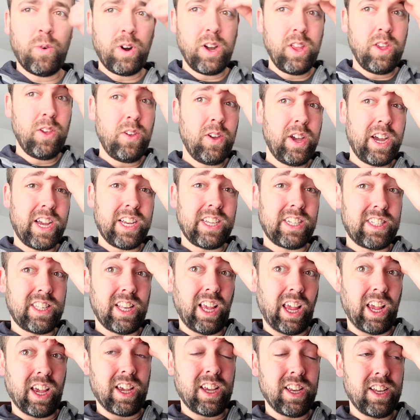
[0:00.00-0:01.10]
What do you guys
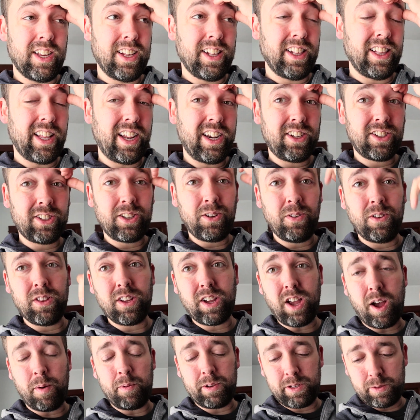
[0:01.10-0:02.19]
think? Let us know in the
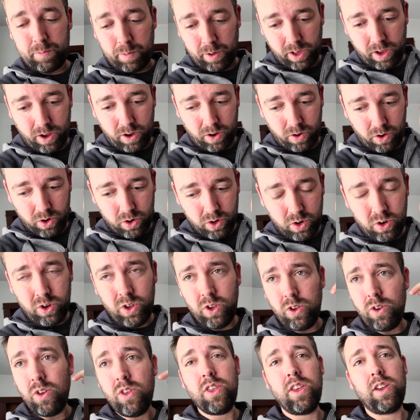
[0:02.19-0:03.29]
comments below. Who do
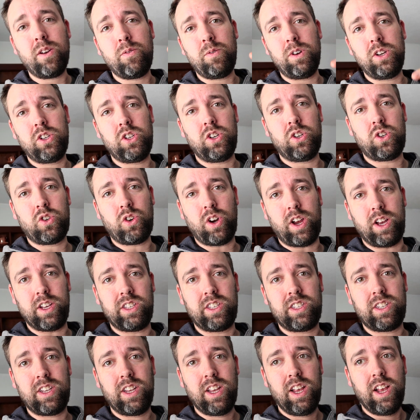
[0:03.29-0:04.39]
you think we should
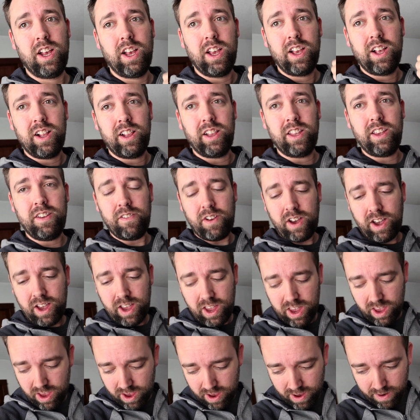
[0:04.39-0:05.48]
trust?
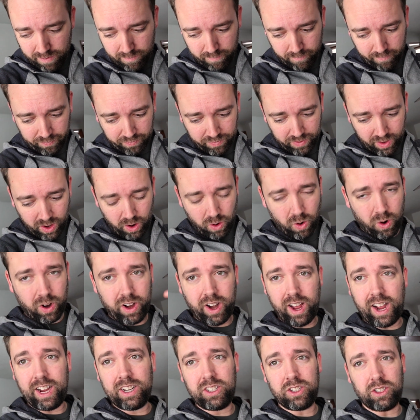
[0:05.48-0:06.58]
Levi or
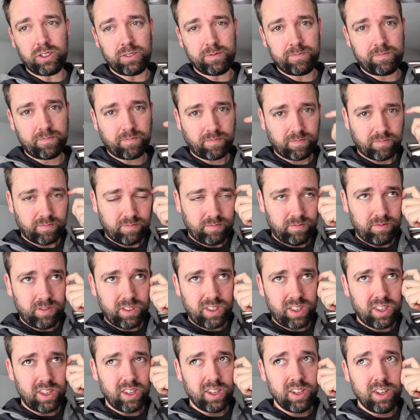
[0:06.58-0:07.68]
Nigel?
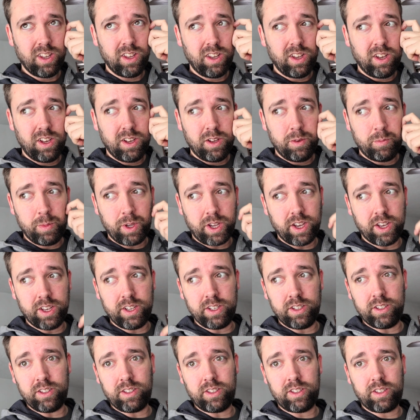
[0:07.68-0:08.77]

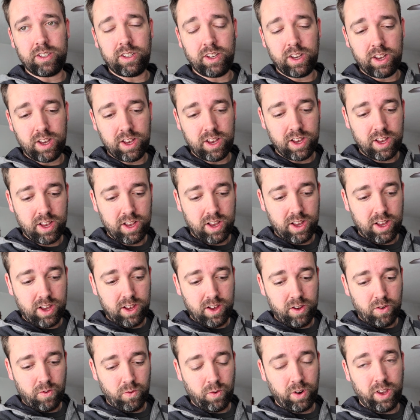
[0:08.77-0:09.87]
Because
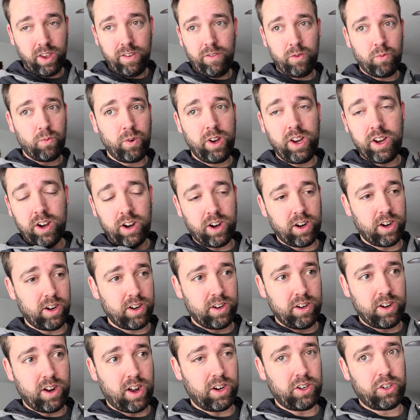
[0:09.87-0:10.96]
even we are
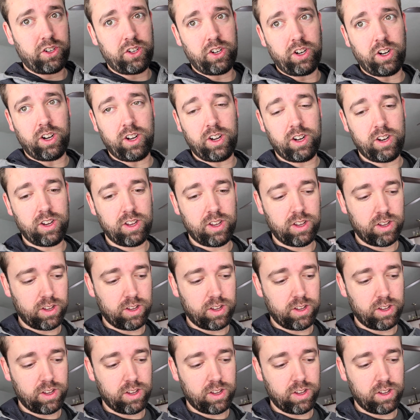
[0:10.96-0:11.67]
not sure